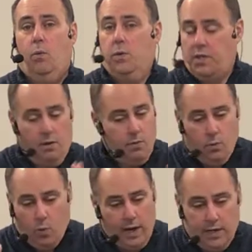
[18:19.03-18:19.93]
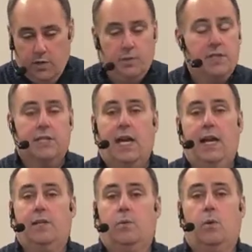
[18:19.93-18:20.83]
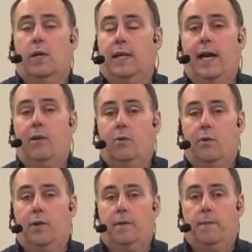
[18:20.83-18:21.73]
whichever way you decide to work it out, Lord.